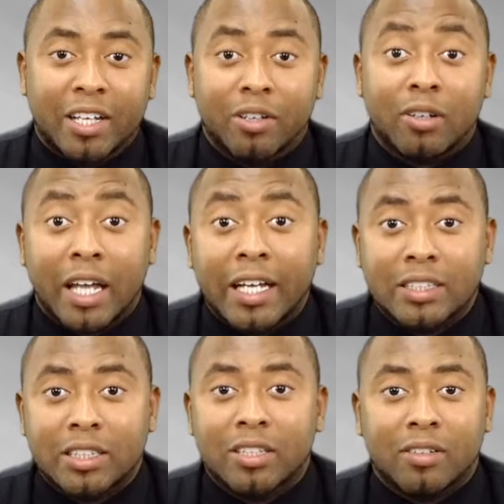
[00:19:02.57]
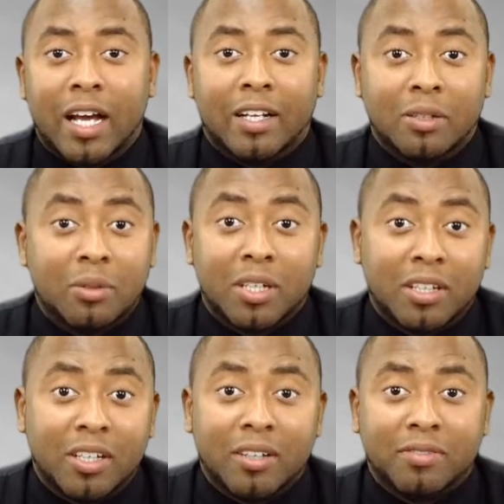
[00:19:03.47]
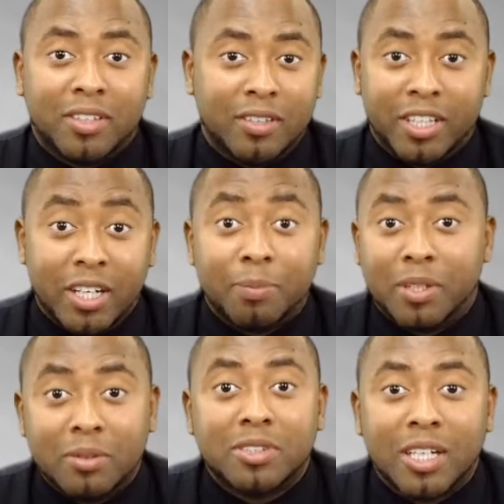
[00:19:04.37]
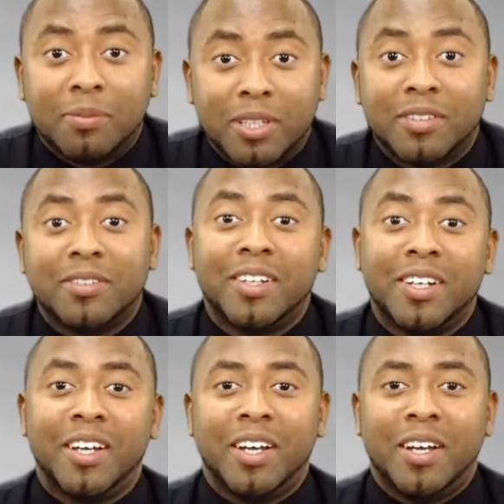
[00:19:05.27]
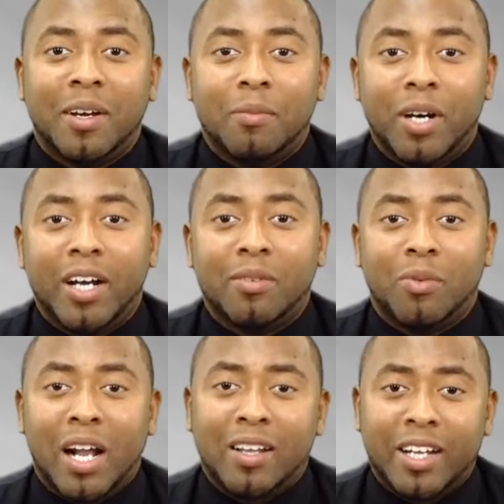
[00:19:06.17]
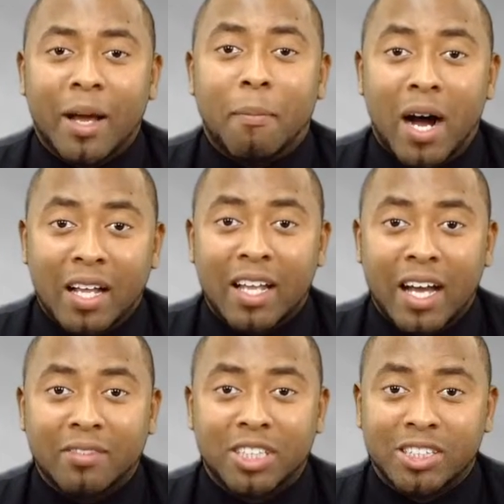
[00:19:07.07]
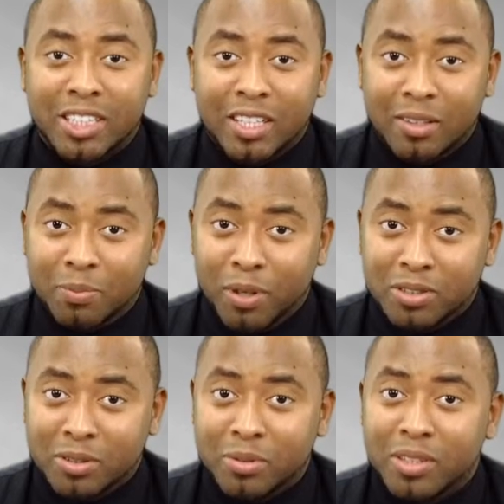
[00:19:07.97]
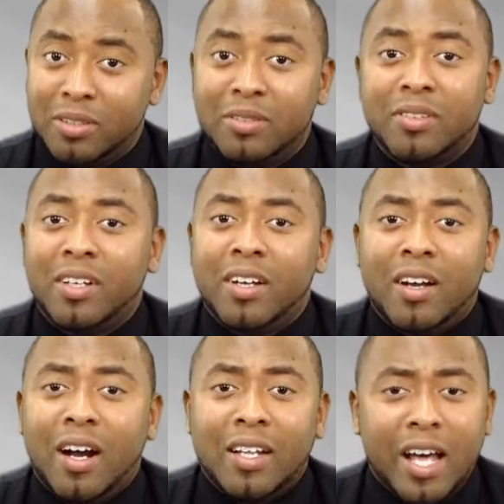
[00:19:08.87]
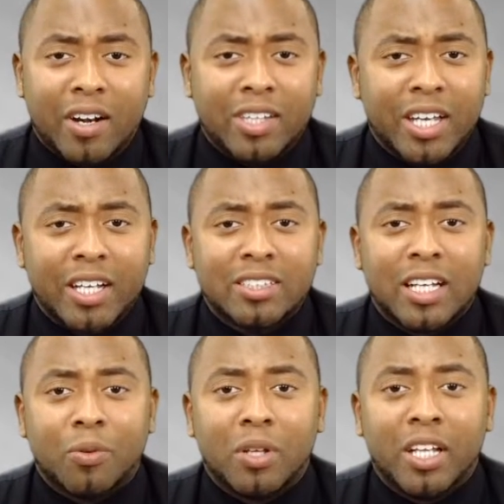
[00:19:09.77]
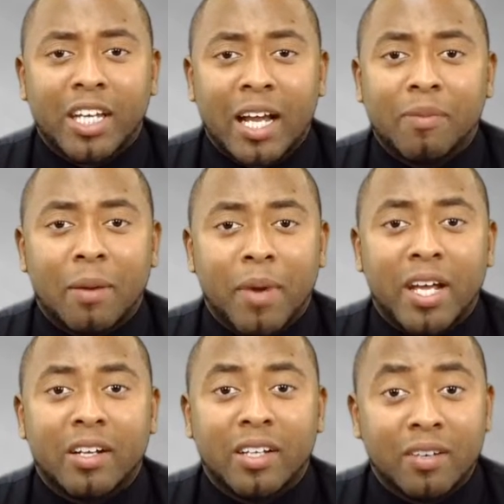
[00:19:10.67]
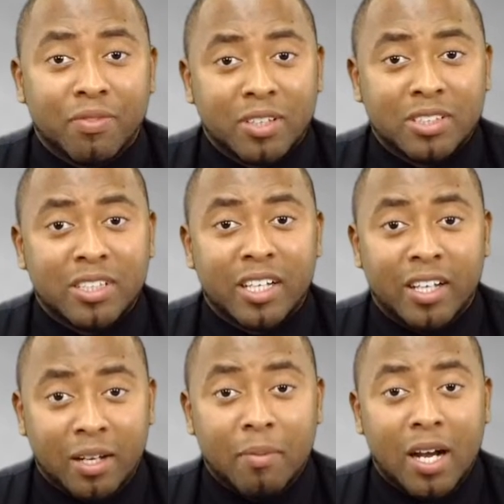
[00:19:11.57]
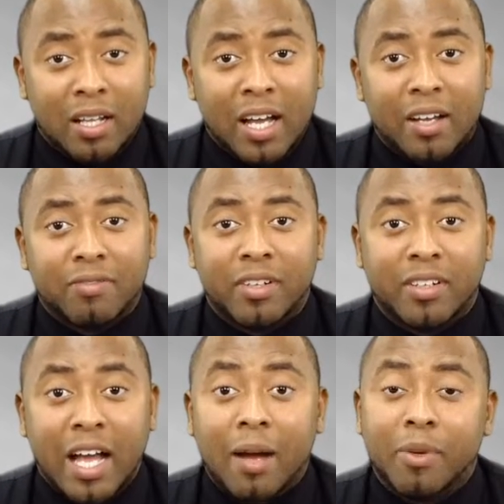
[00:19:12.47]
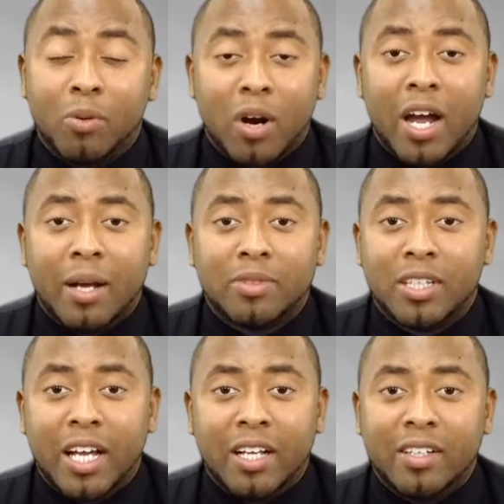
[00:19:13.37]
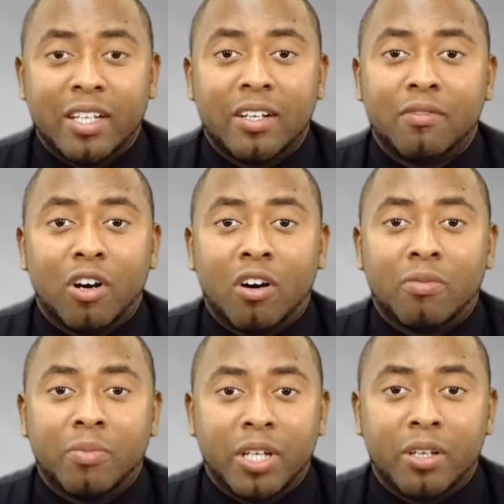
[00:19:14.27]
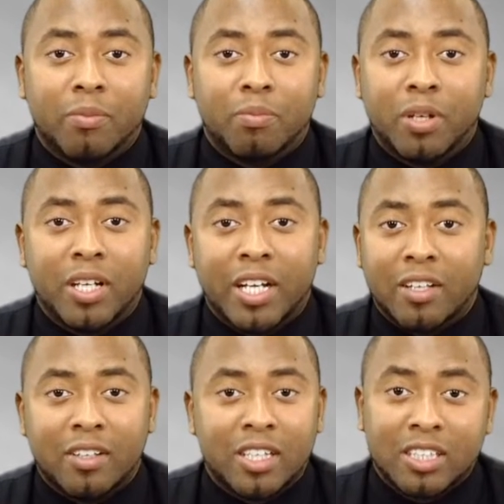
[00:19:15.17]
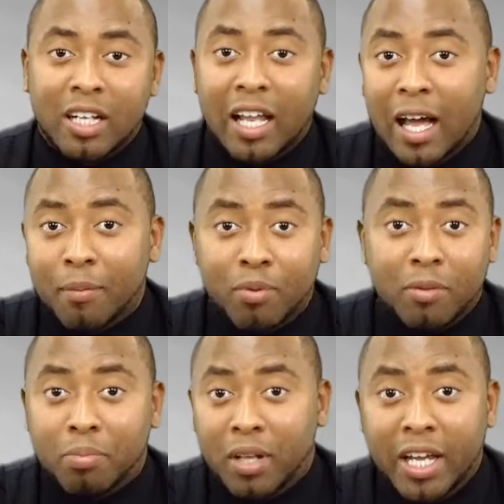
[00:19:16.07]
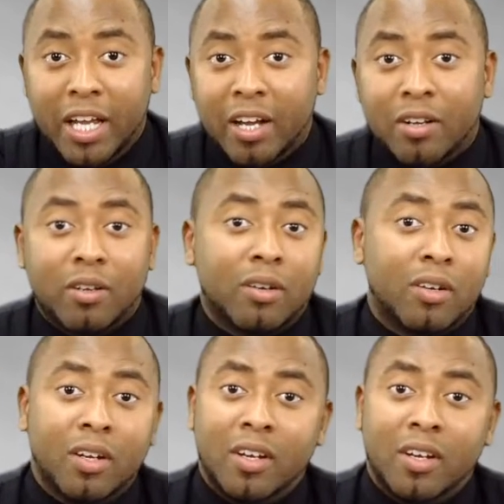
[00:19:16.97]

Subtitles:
you're lazy. You're not doing enough. Get up and do something. But when I look at my life, just to get a little personal with you, a lot of things that really came that made a difference in my life and got me where I am today didn't involve me putting together this elaborate plan or